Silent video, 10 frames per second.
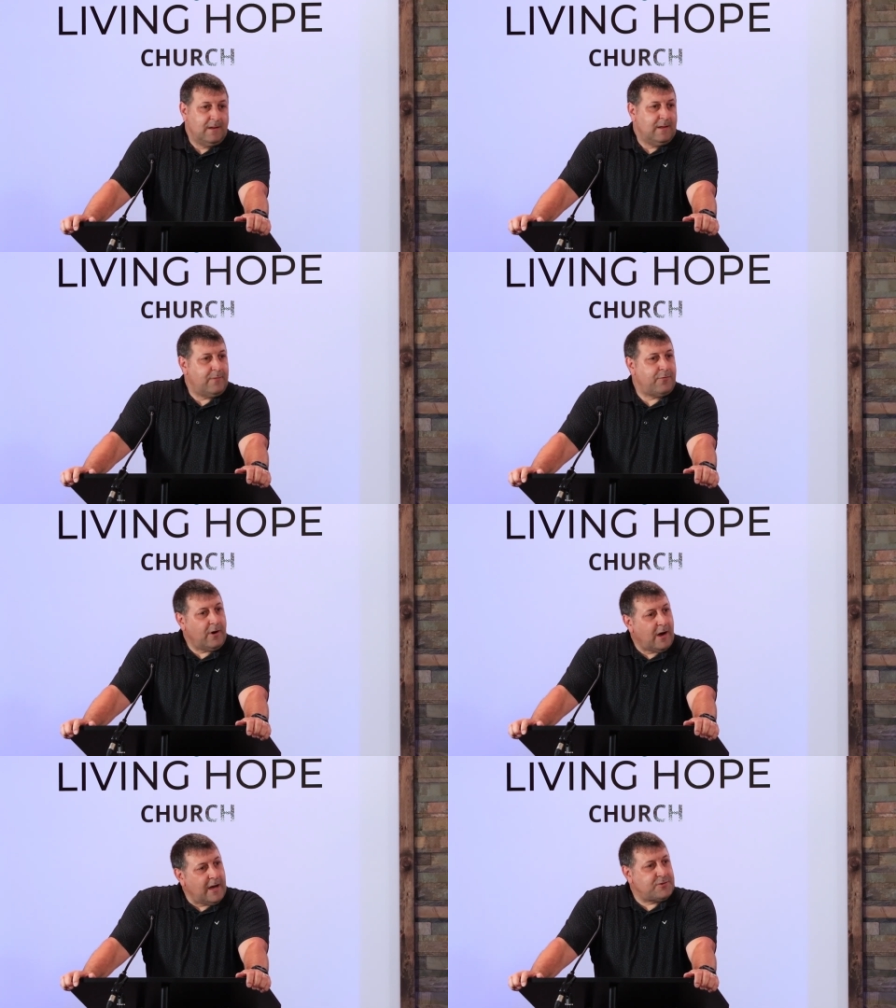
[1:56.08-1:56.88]
if
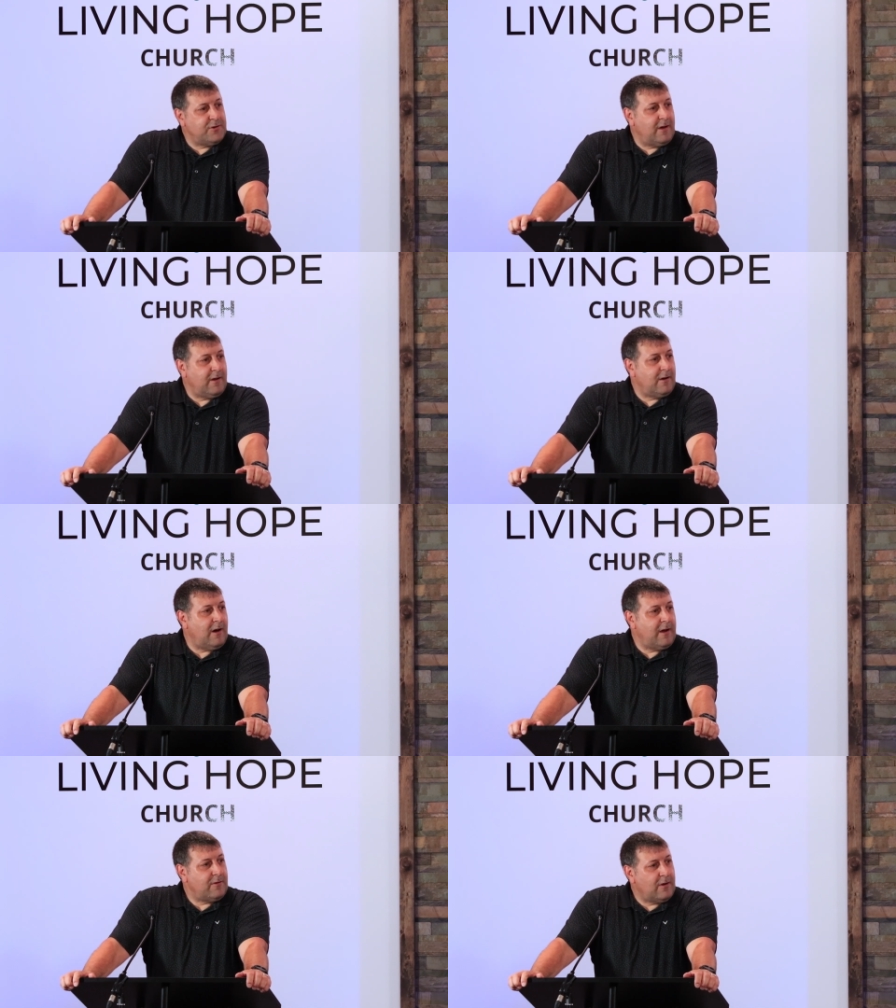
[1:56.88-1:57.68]
your eyes are not on
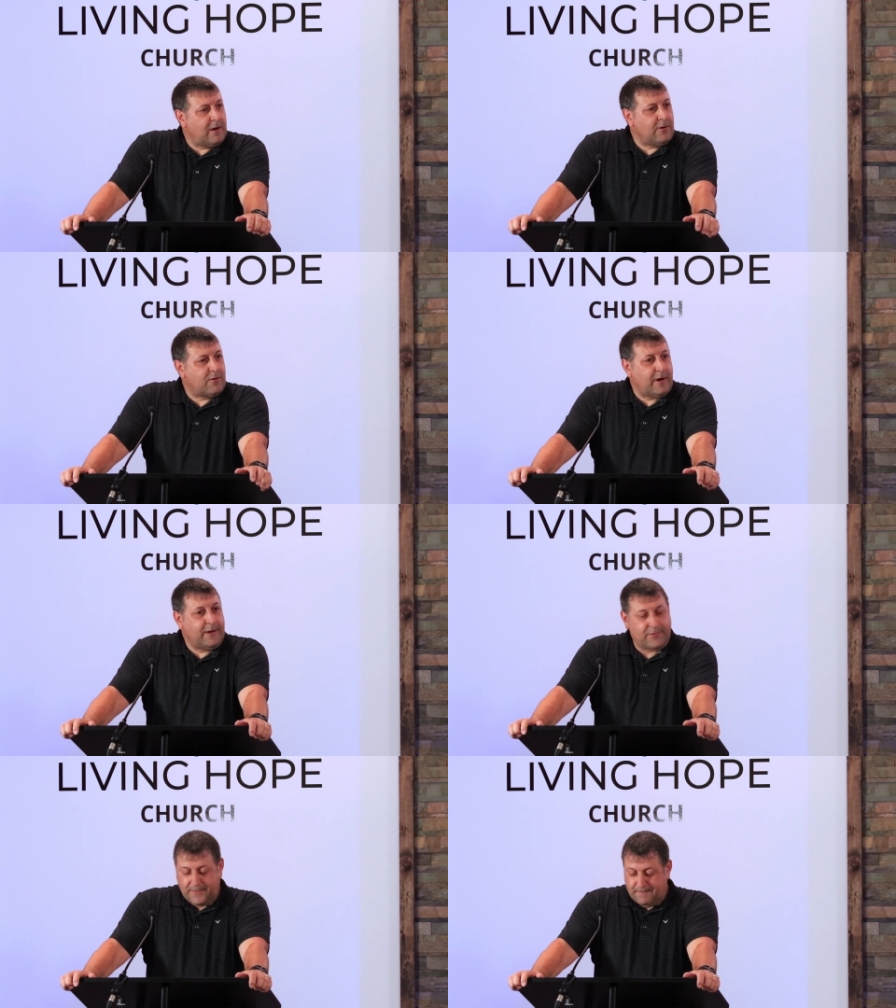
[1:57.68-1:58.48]
God and they're not on
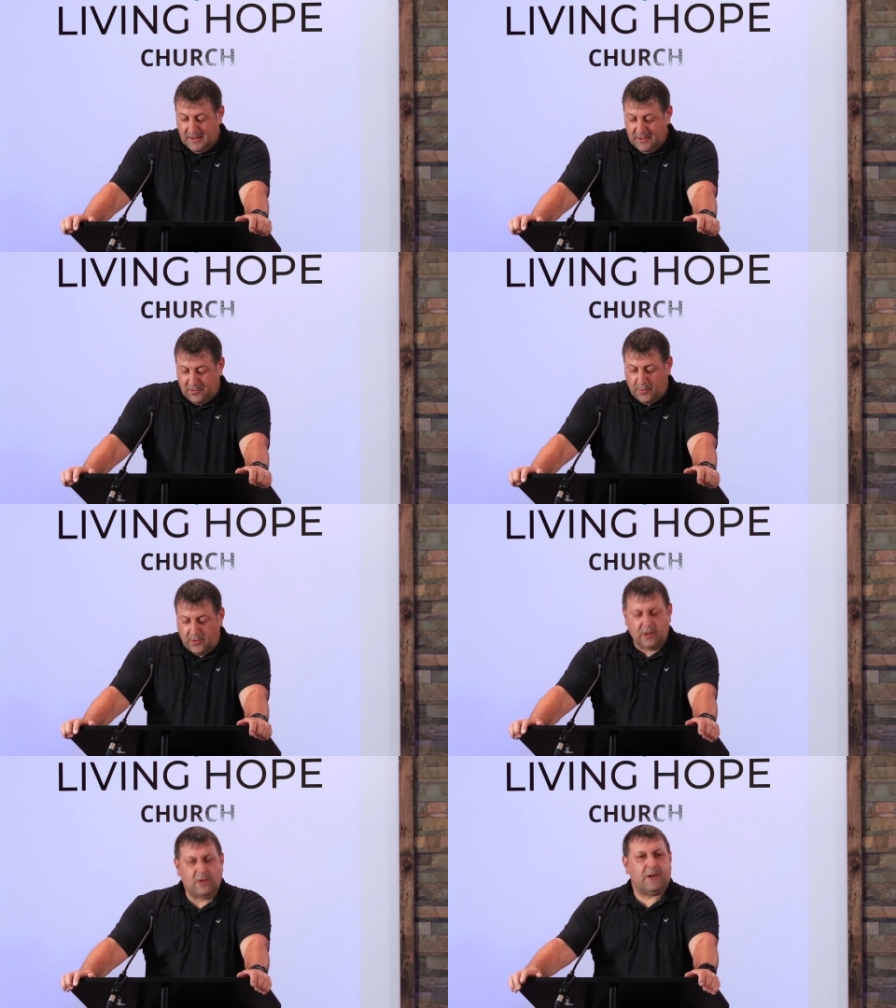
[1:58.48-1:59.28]
Christ. So we're
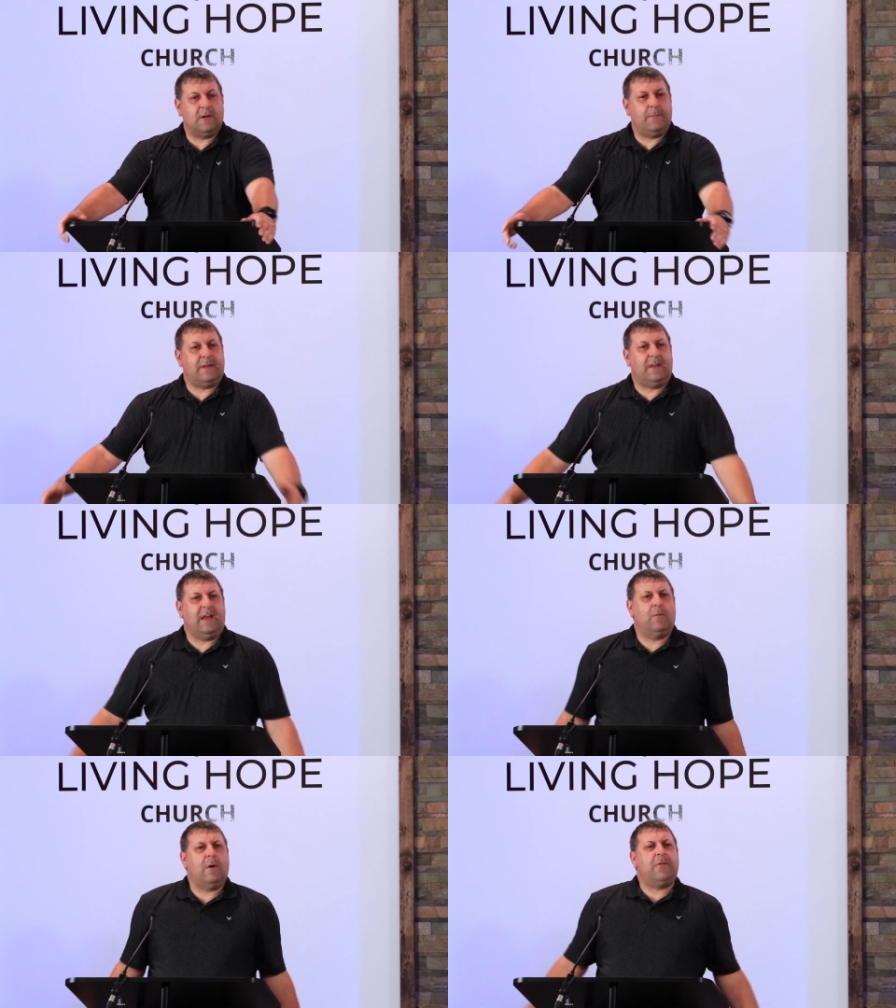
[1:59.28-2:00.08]
going to look a little bit
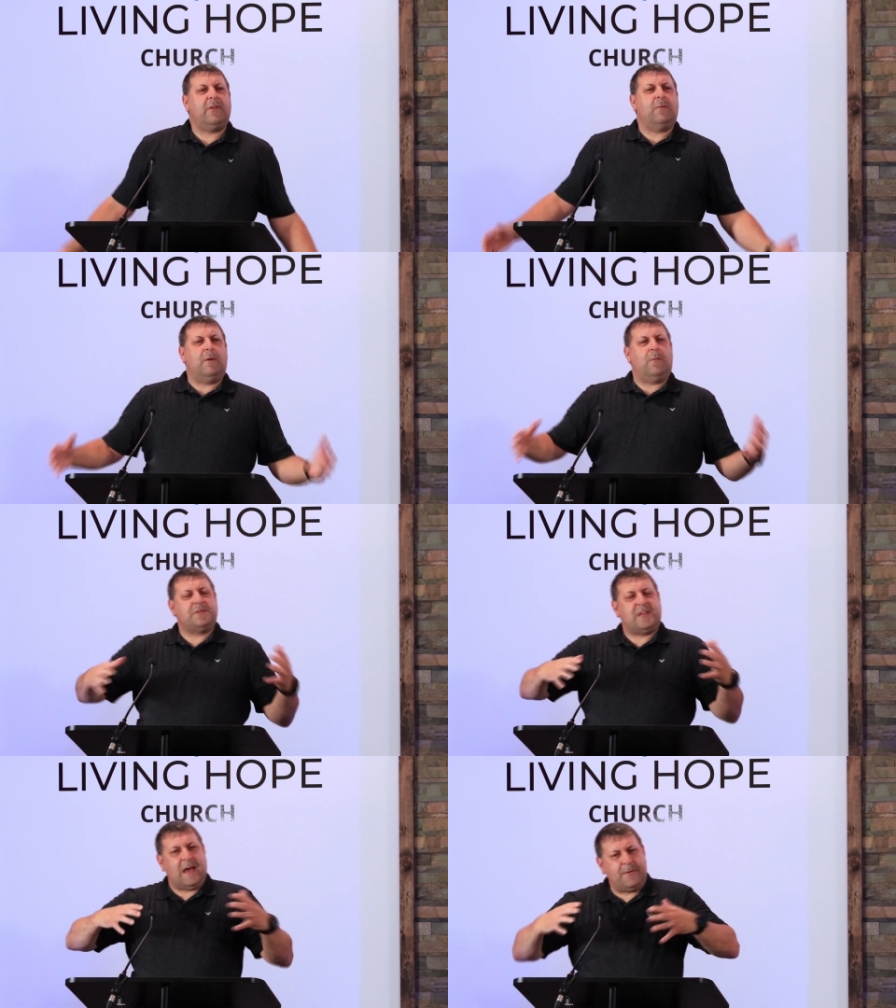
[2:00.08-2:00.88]
today. What, were the, what
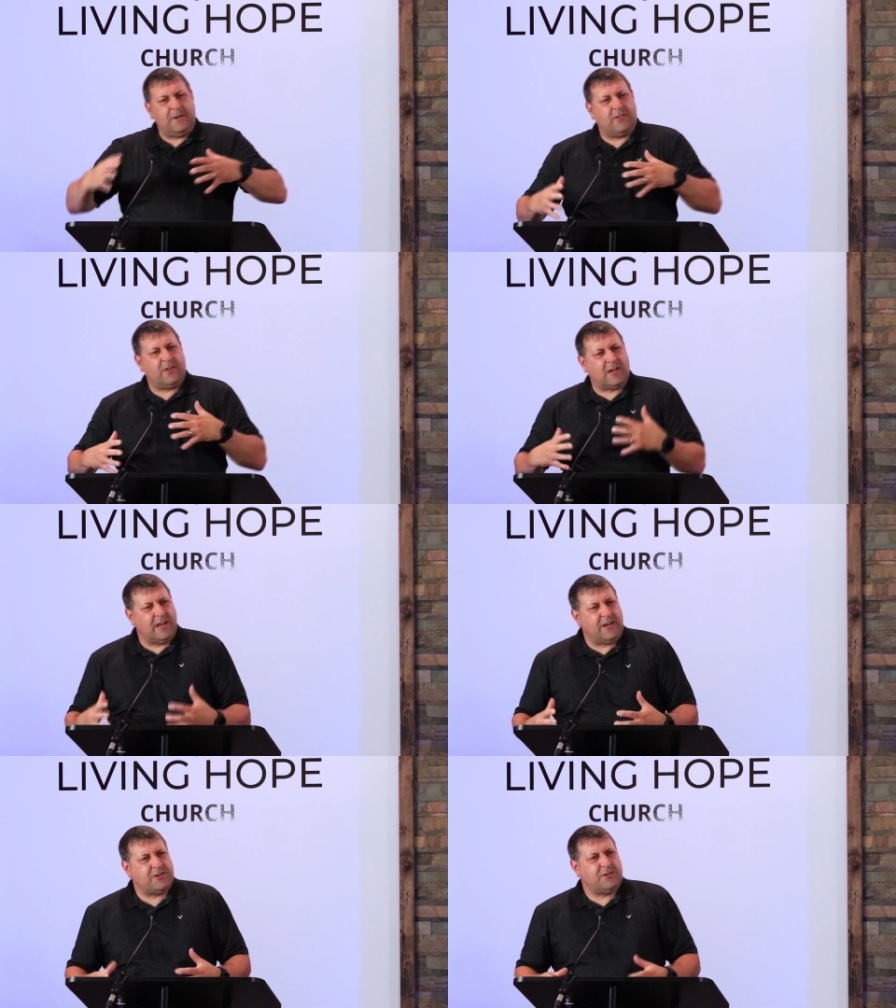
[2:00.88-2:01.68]
was happening to the
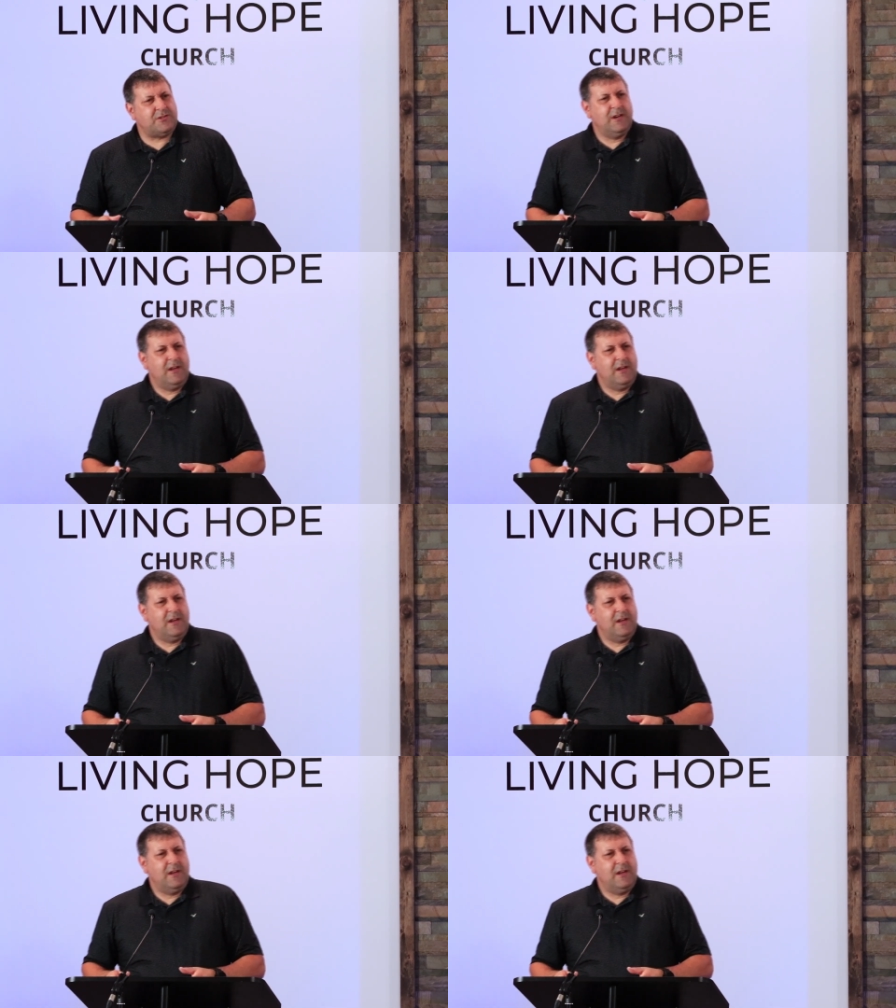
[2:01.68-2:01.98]
Galatians?